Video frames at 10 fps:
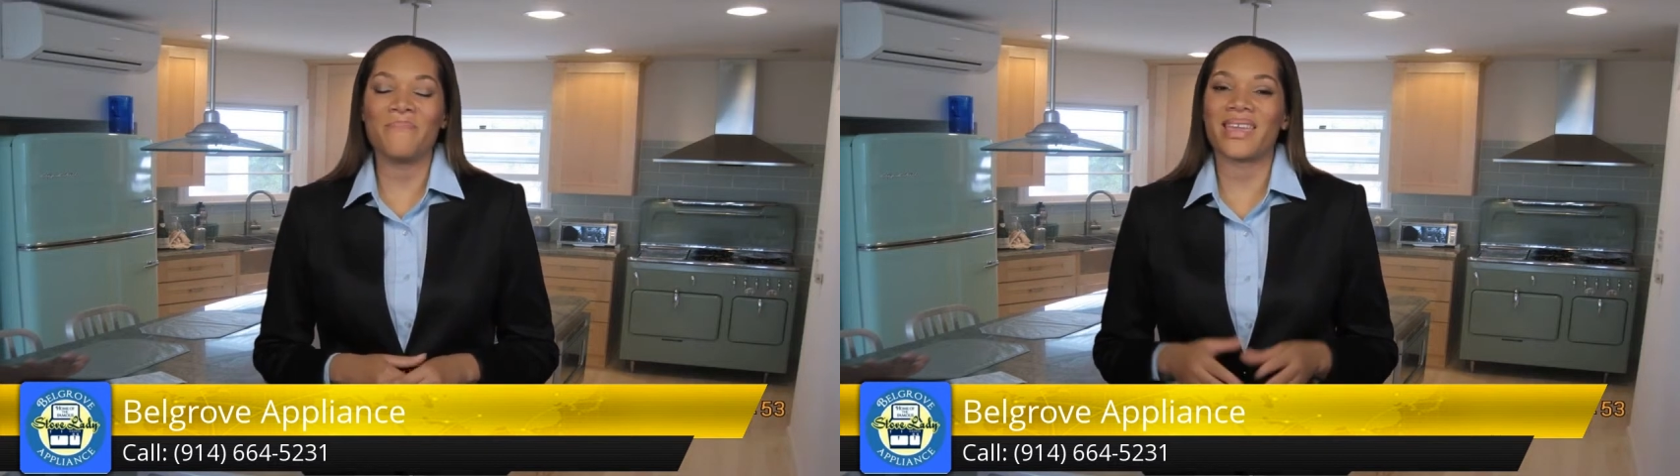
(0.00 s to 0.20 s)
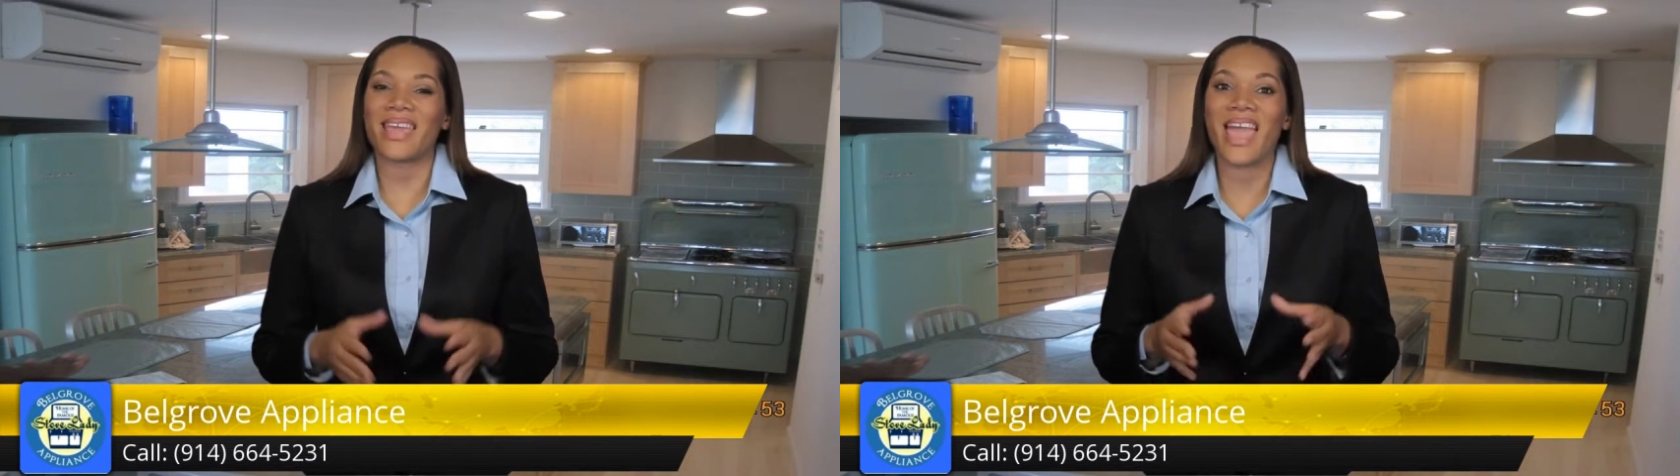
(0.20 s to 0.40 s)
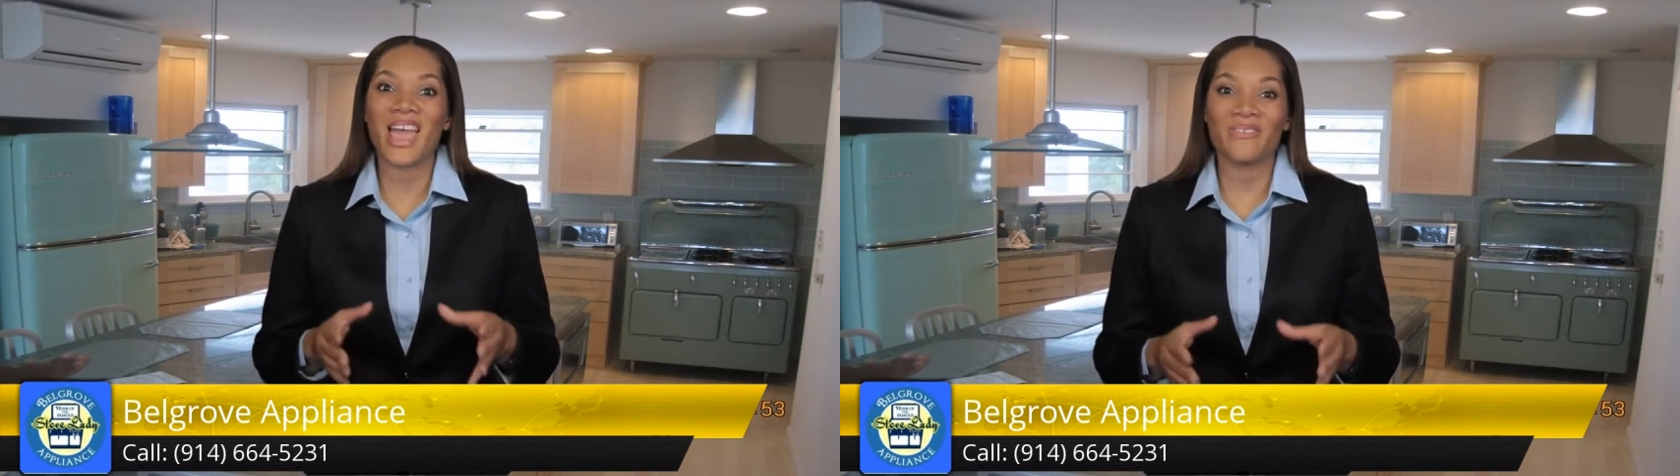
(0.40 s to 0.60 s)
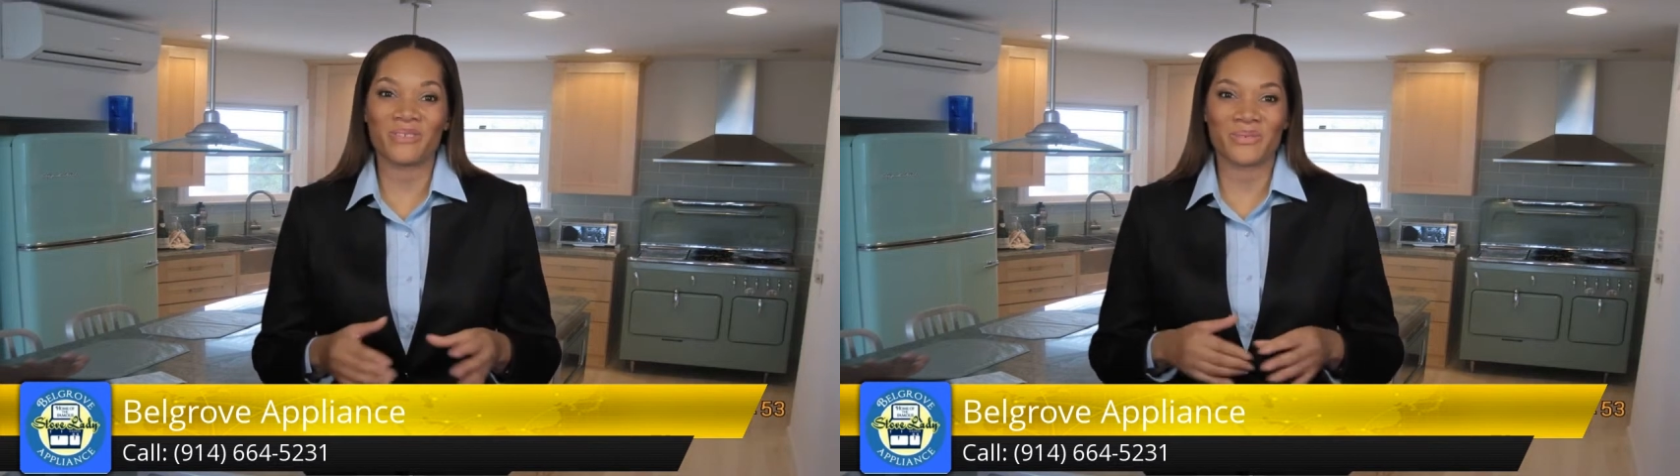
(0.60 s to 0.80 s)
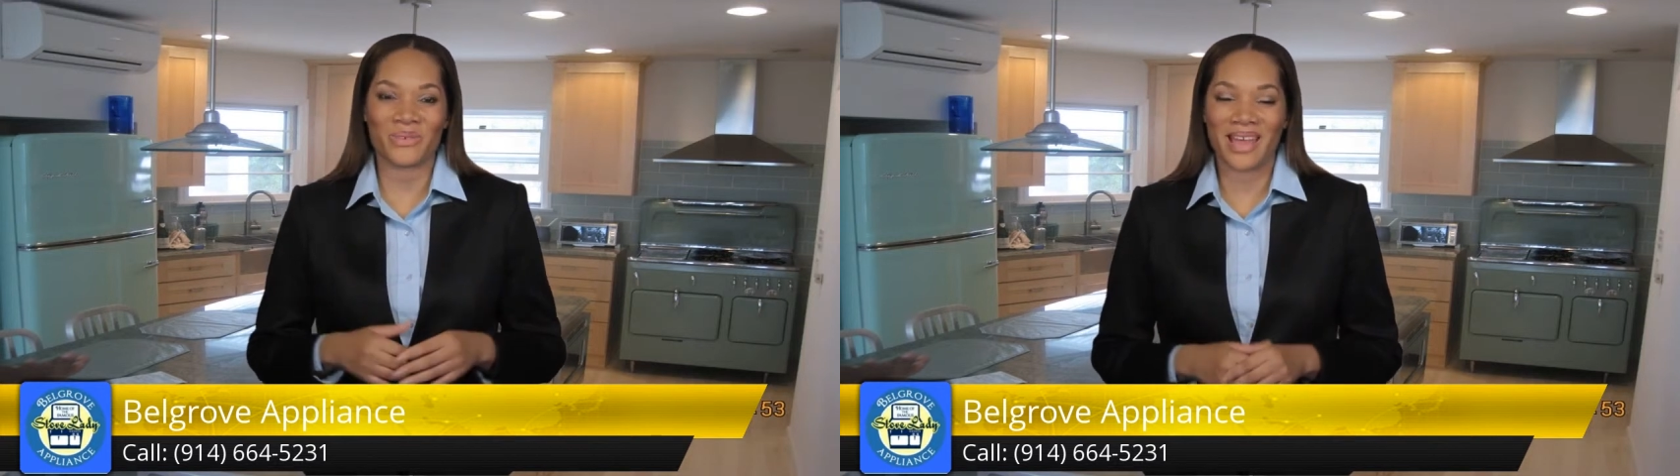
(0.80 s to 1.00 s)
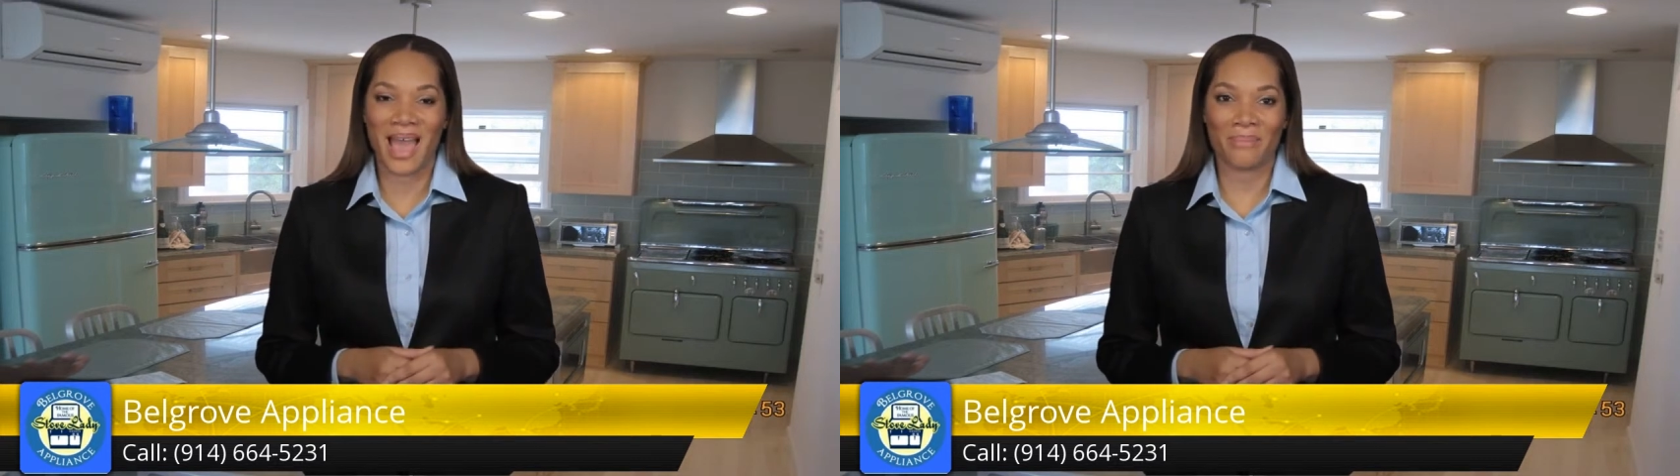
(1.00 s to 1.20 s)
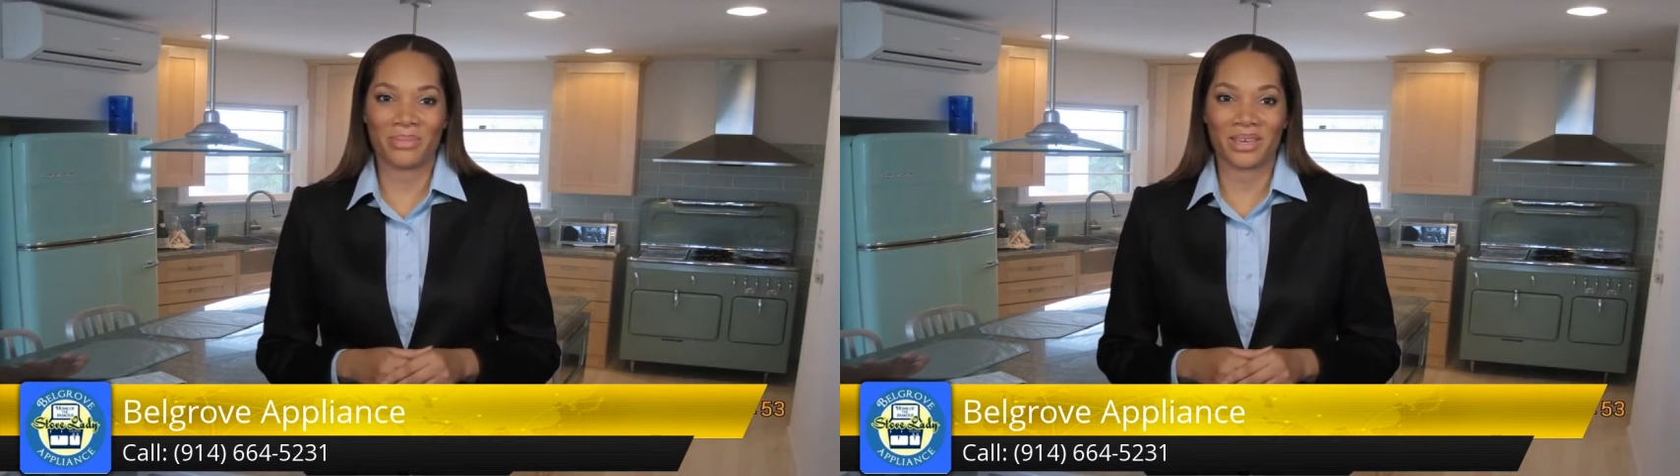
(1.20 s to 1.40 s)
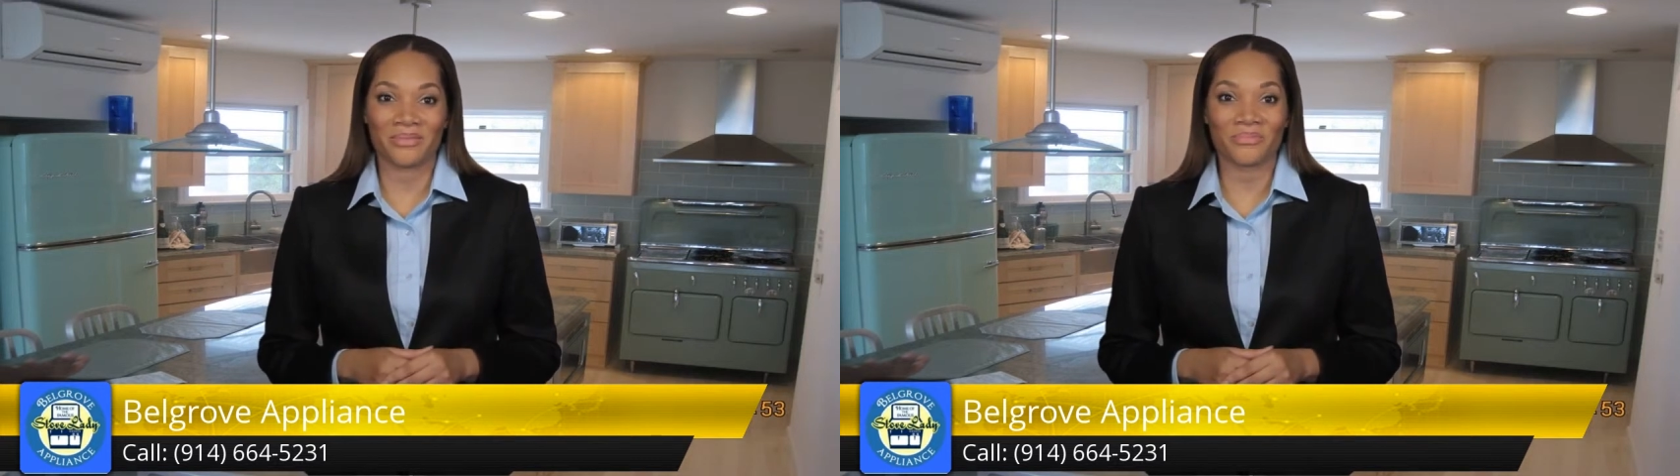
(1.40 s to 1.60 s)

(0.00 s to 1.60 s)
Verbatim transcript: make everyone happy.